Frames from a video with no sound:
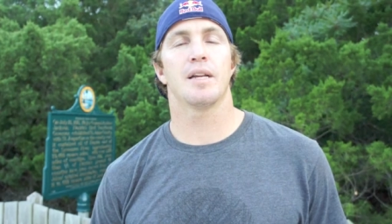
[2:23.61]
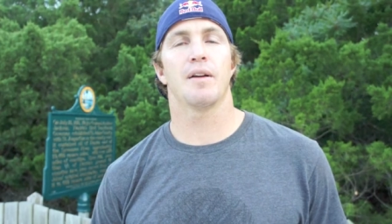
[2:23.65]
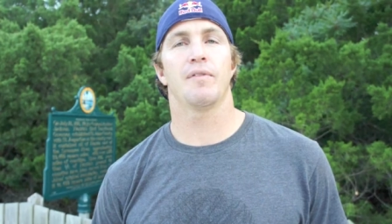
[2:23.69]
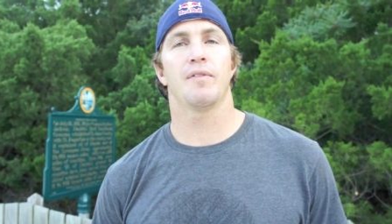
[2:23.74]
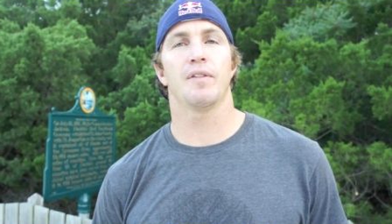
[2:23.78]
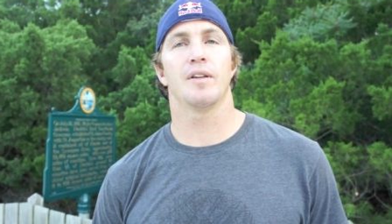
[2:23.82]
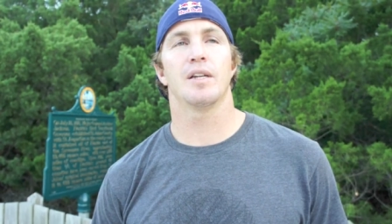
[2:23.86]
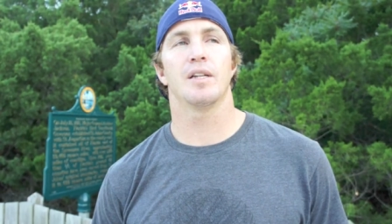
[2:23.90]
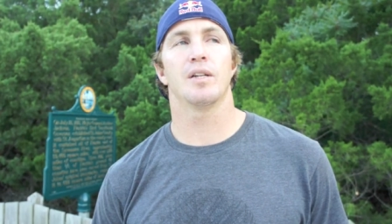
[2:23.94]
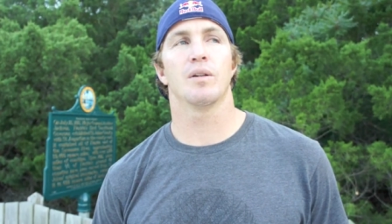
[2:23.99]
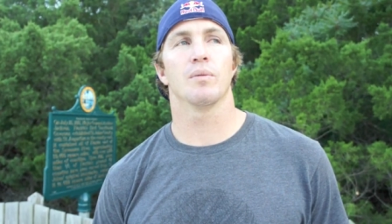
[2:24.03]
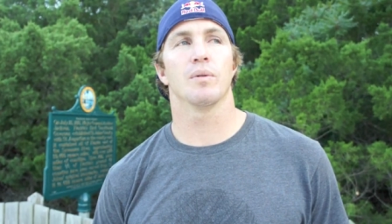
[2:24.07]
It's
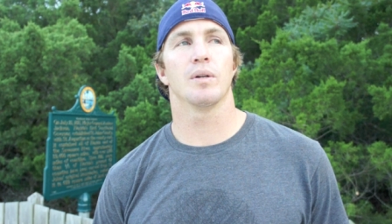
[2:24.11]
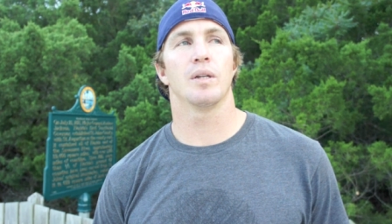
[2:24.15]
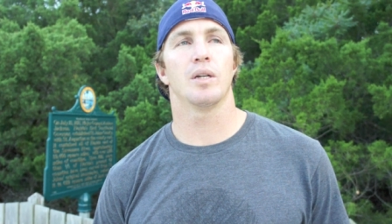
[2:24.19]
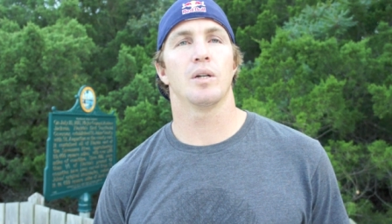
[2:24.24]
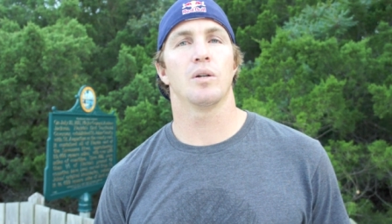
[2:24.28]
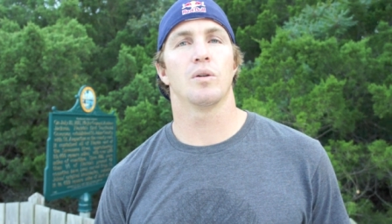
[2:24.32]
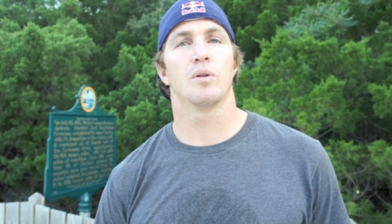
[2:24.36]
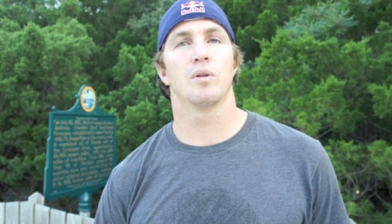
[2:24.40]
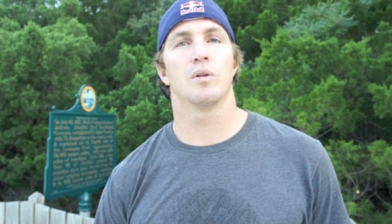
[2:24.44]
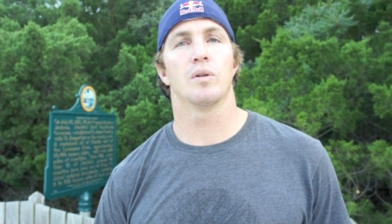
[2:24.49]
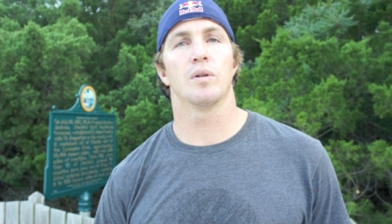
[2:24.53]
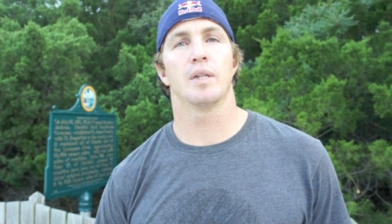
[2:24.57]
definitely really
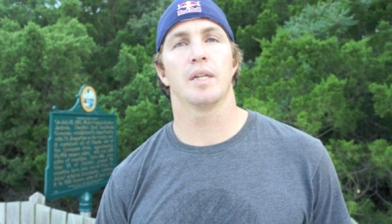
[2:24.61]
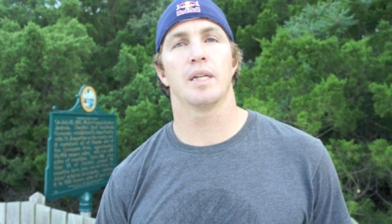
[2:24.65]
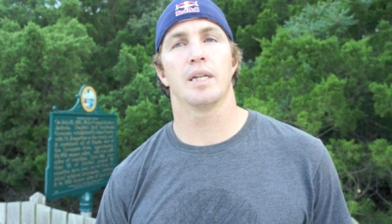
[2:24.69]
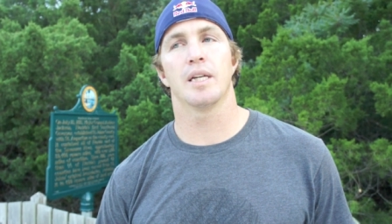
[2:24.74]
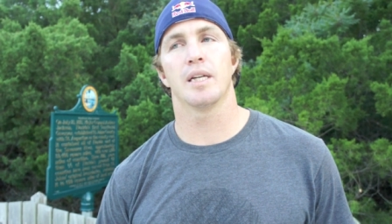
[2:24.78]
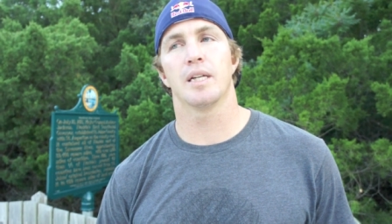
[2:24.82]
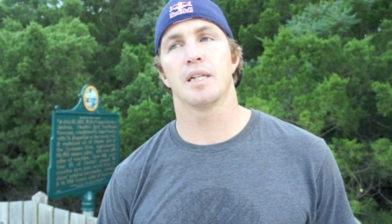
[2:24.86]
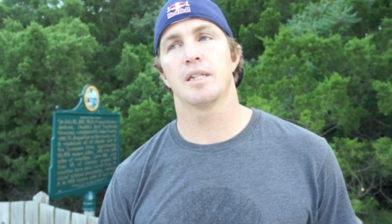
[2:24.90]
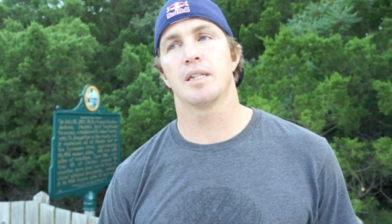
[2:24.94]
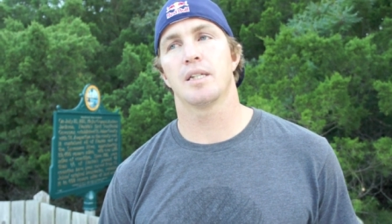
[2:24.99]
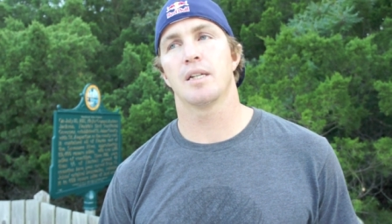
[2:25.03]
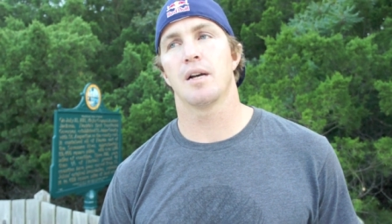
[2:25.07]
cool when the
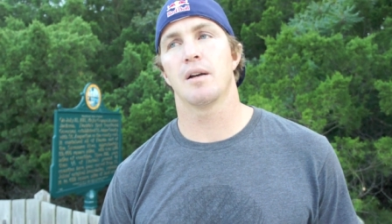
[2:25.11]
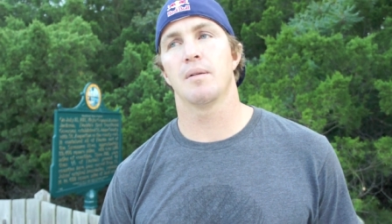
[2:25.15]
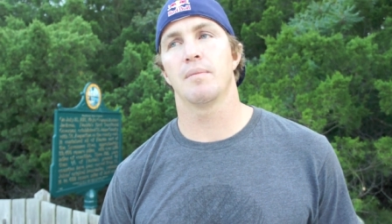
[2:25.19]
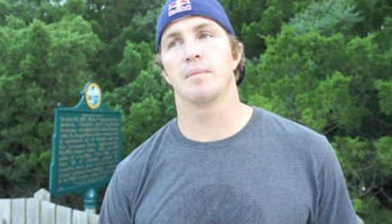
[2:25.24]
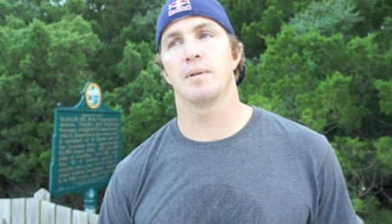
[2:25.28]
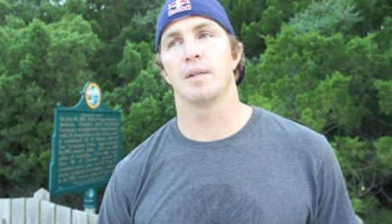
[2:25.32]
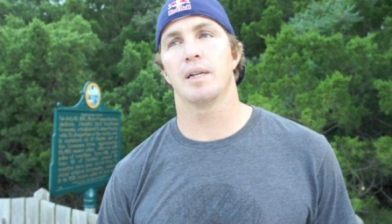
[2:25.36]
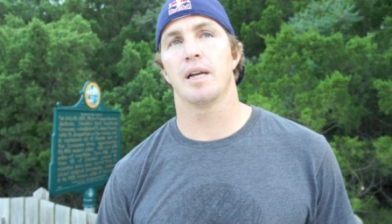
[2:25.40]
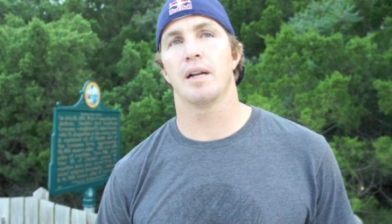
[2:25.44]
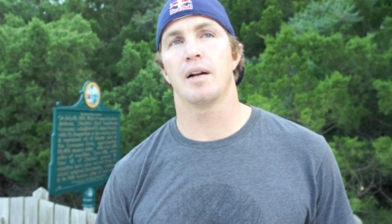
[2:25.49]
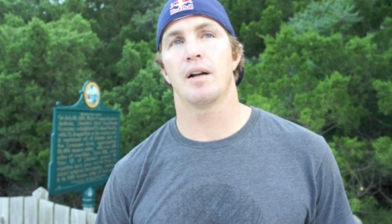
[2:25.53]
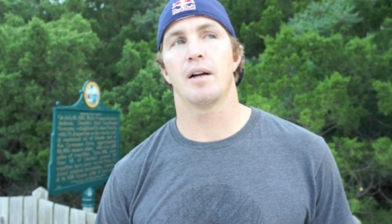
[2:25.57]
kids come
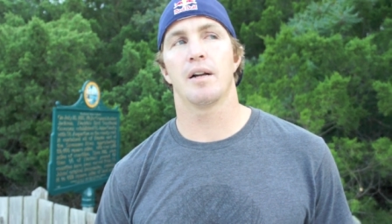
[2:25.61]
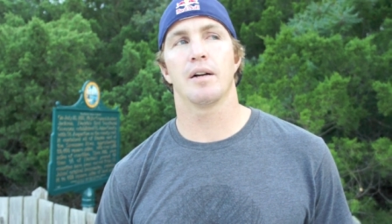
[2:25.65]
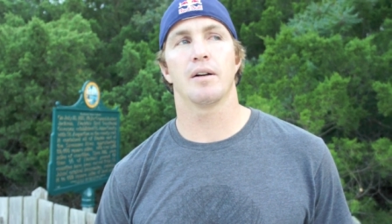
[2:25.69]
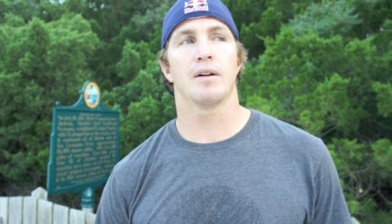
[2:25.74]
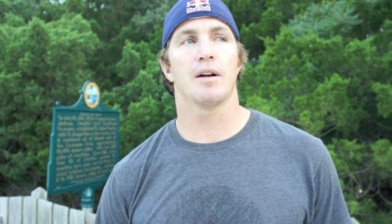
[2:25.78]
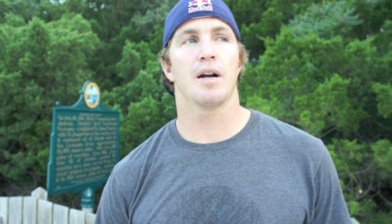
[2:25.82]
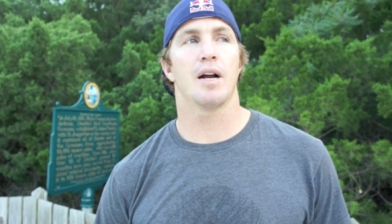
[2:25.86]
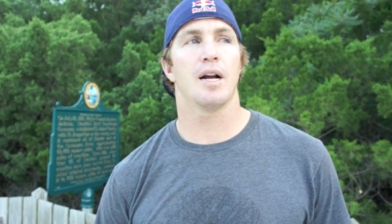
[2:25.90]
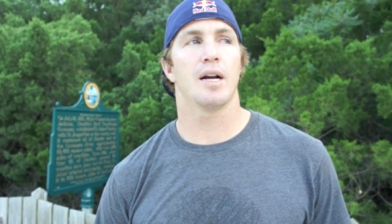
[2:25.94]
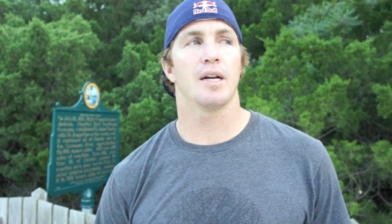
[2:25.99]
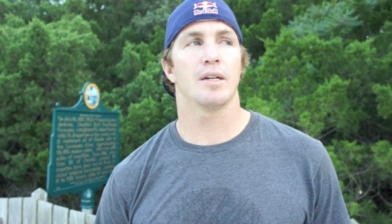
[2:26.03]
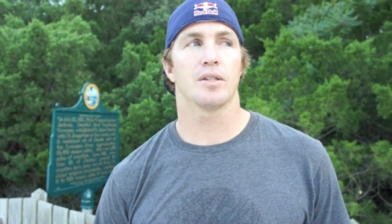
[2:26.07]
and get
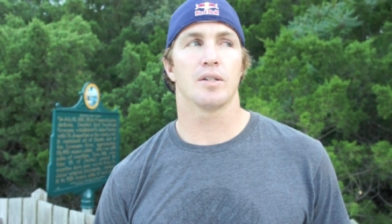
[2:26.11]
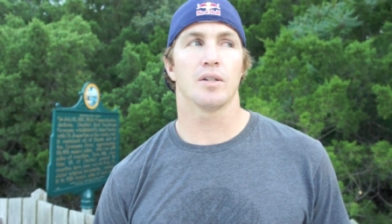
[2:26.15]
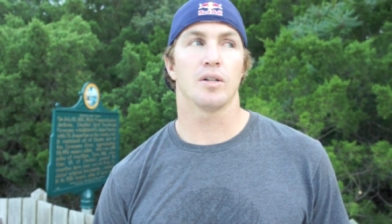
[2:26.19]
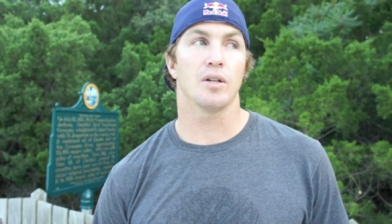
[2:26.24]
autographs.